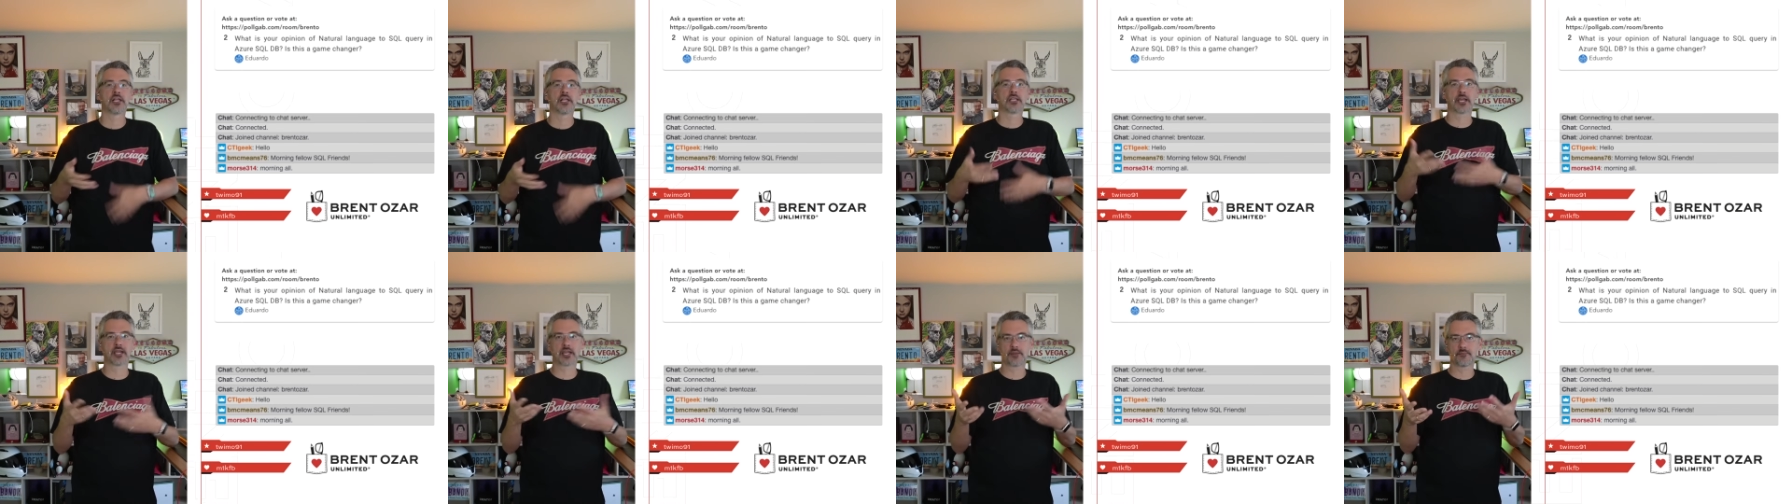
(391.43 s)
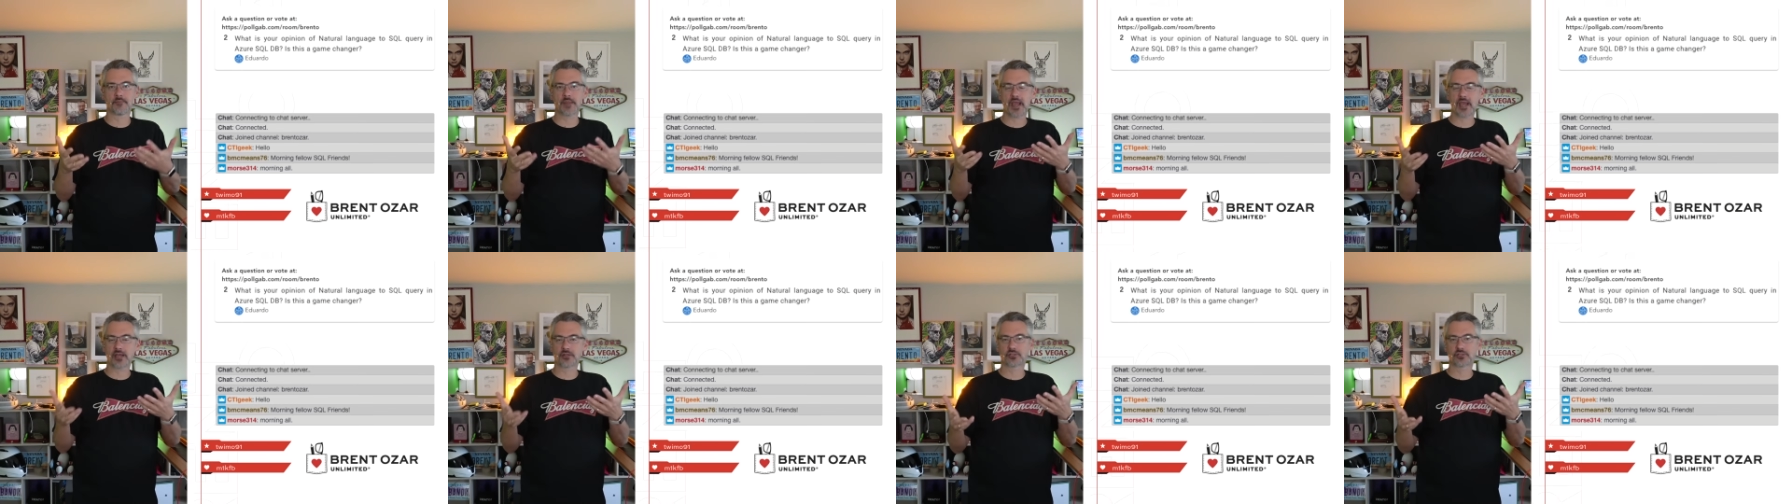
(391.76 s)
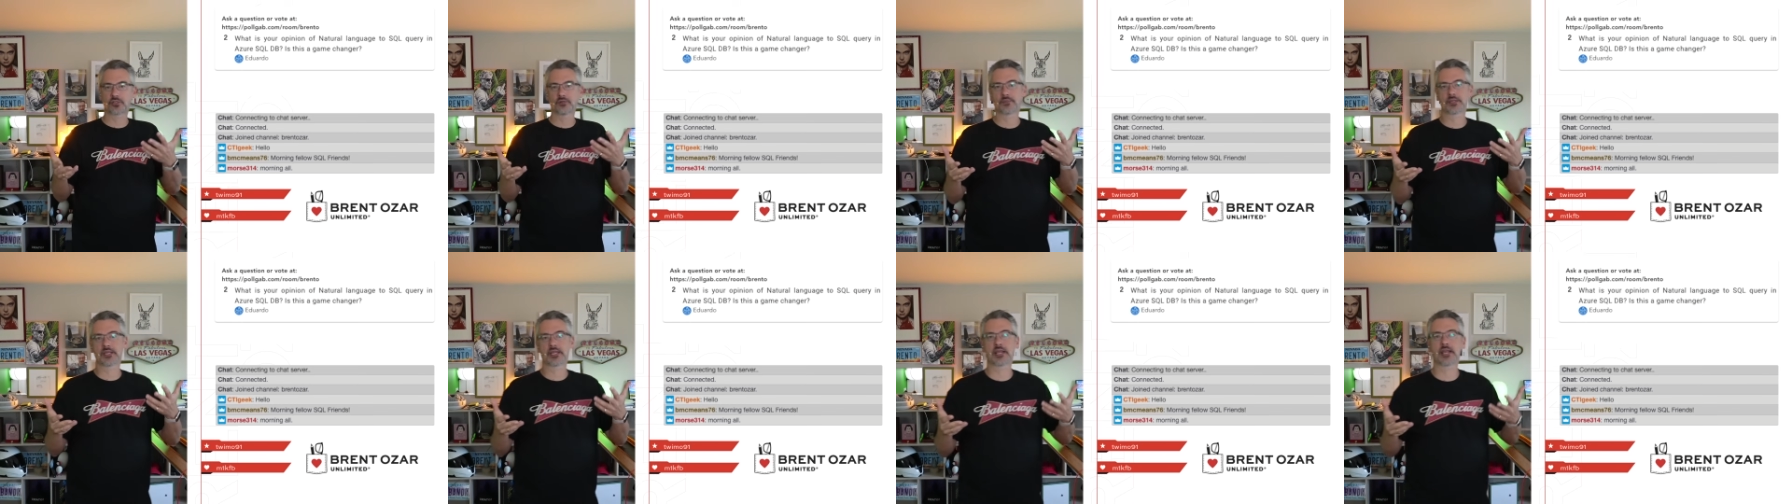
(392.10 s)
Like
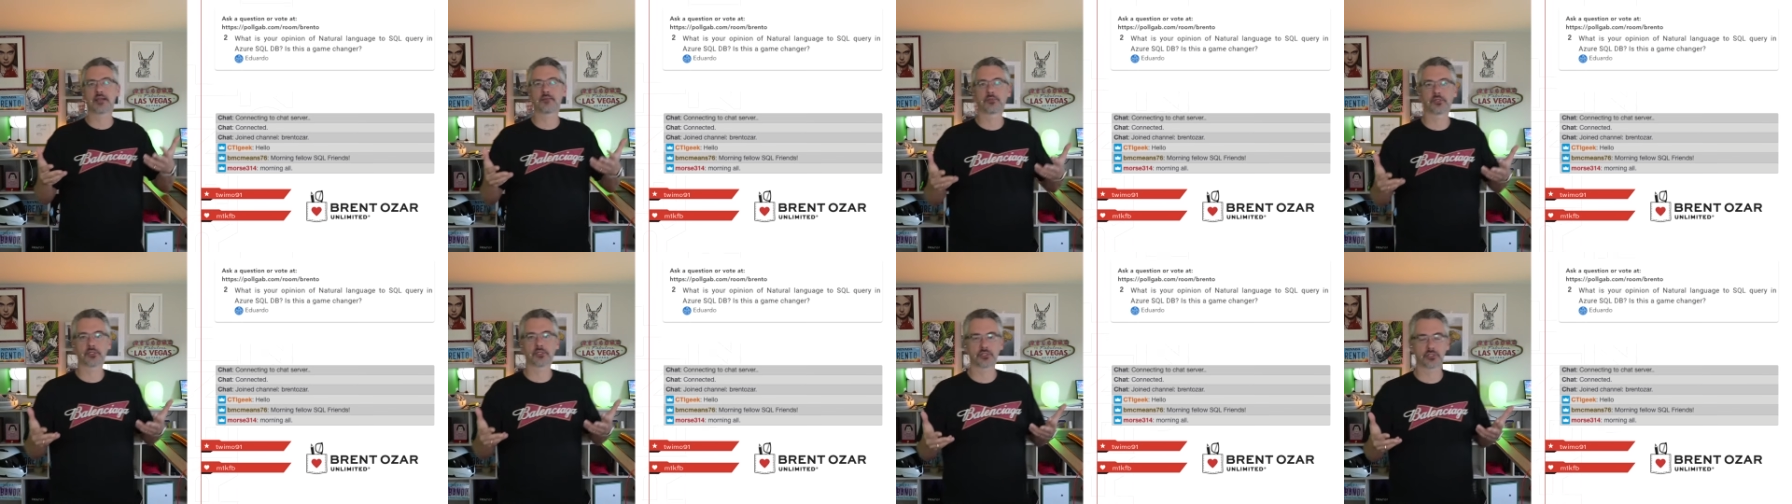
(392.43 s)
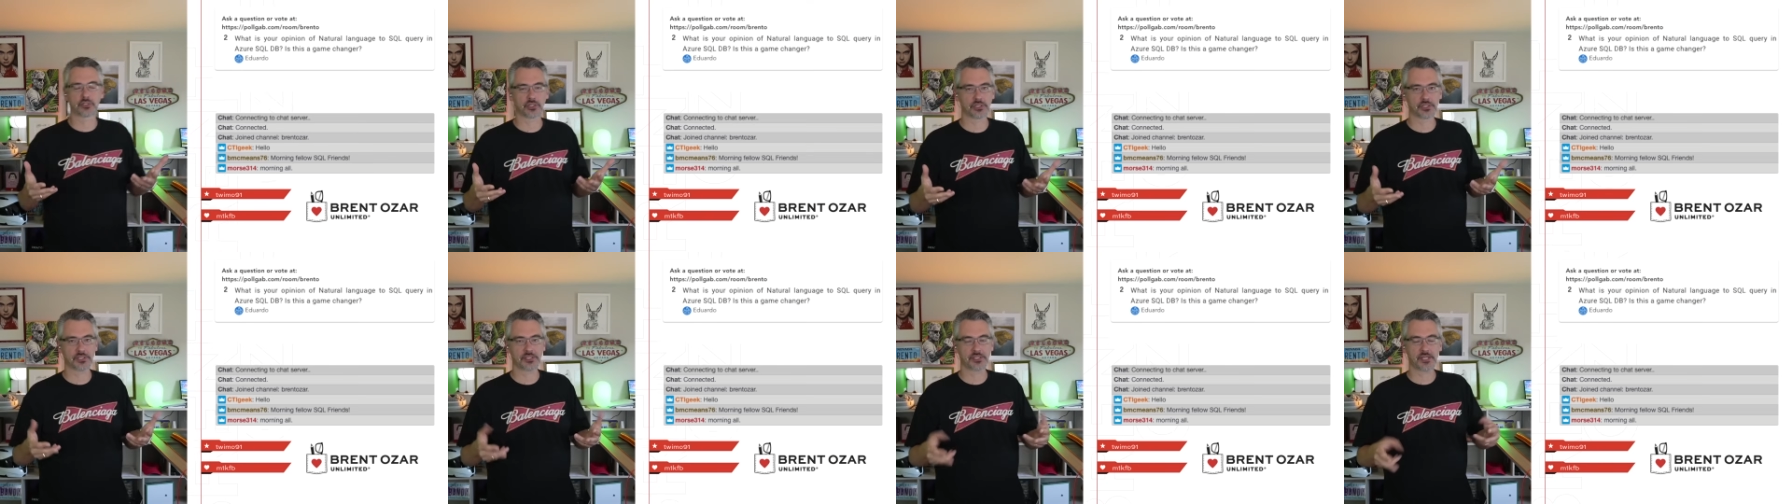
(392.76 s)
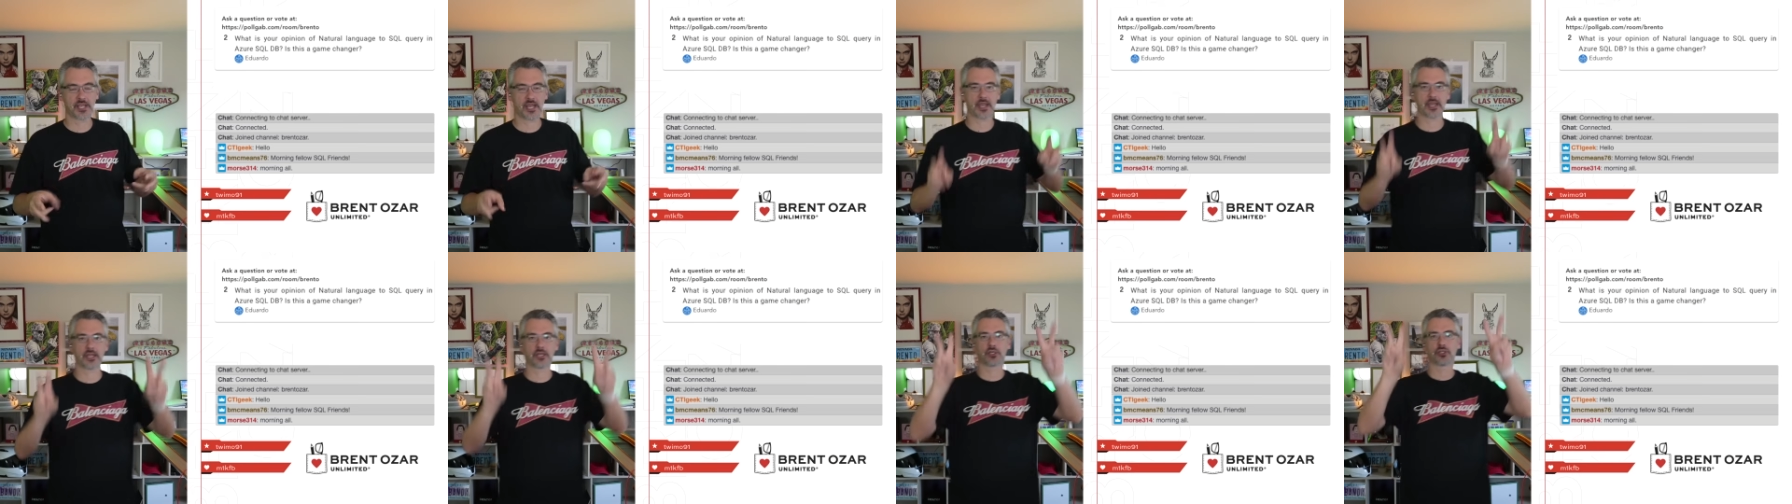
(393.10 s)
imagine being able to just
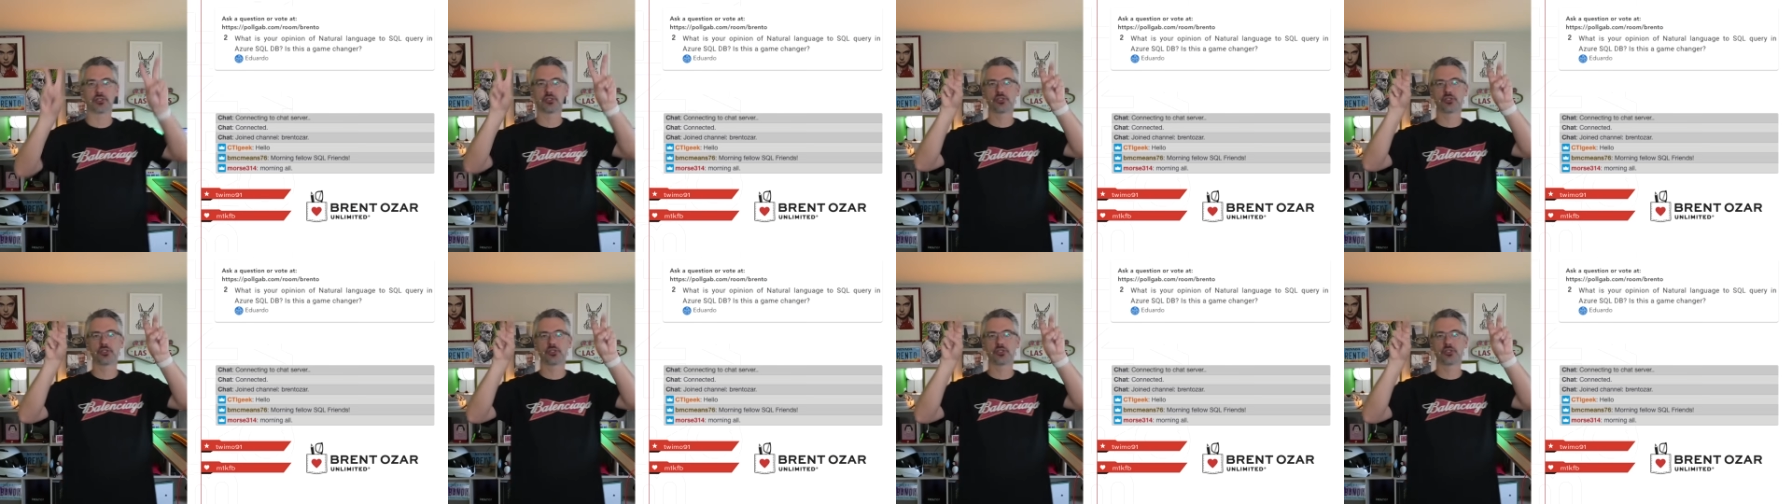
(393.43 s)
say,